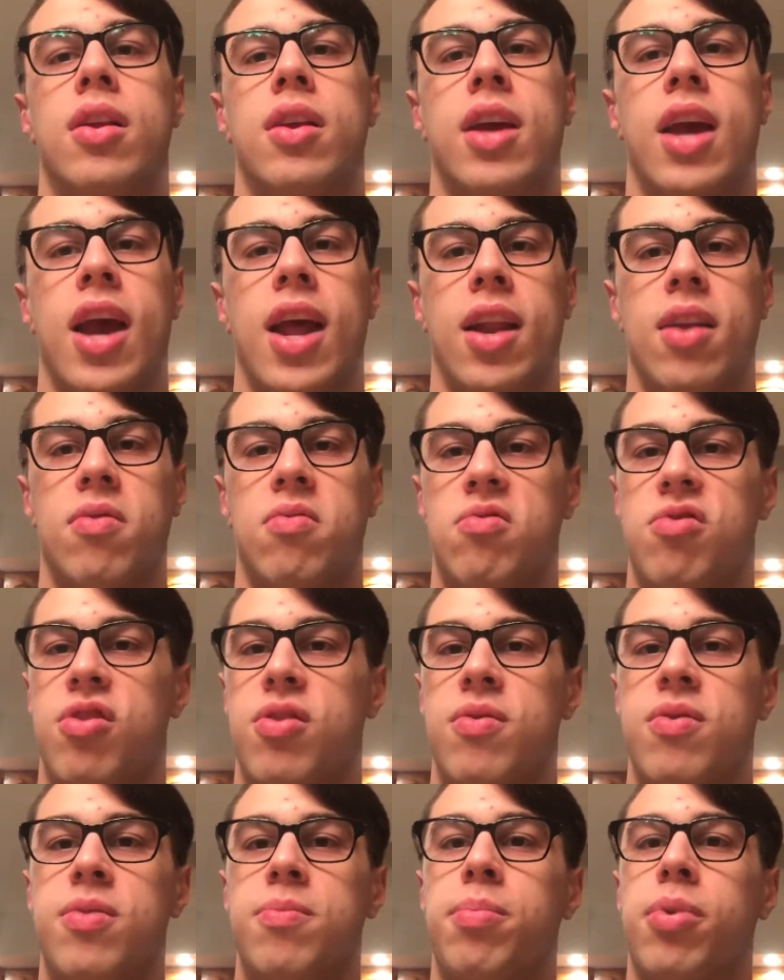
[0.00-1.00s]
can
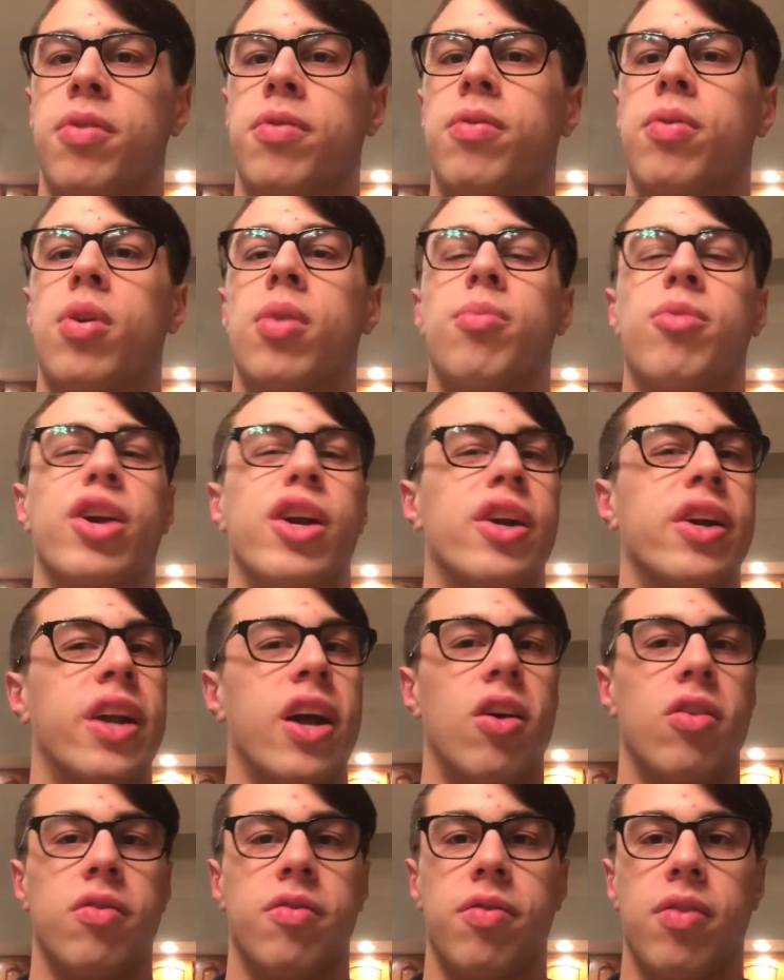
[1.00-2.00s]
perform rear
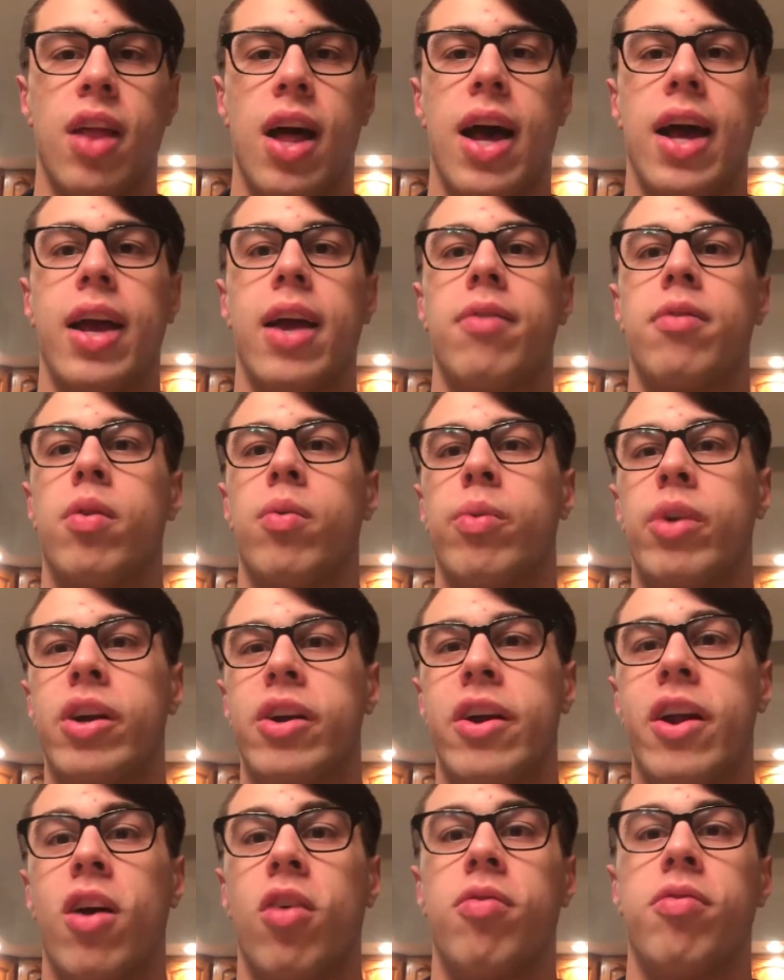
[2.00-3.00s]
delt fly after
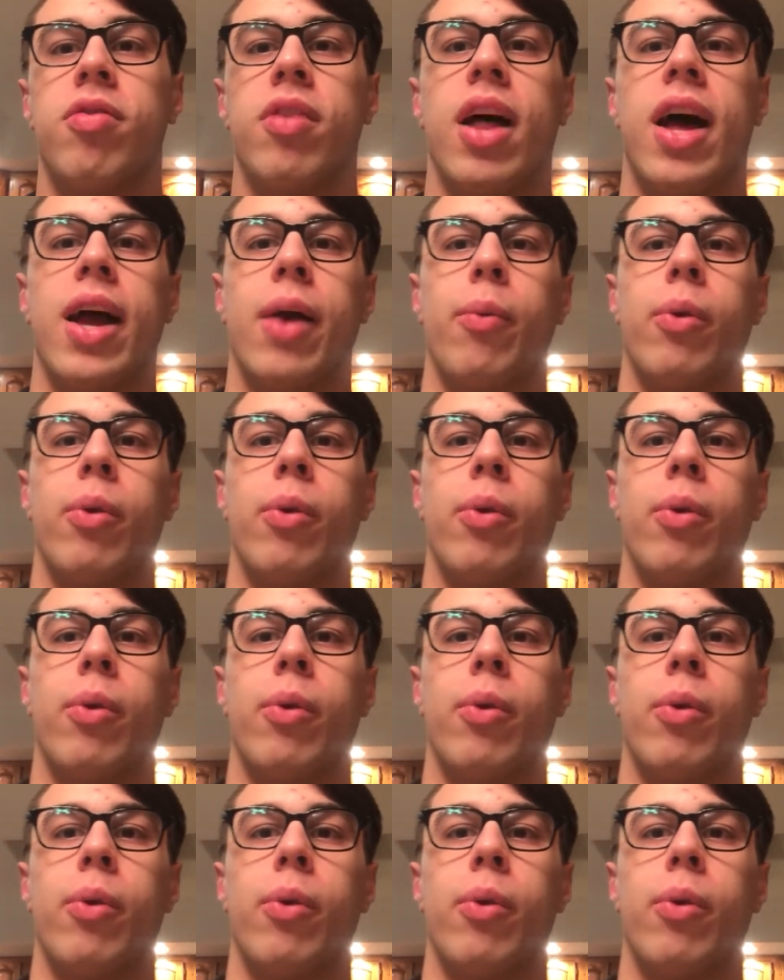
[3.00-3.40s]
rear delt fly,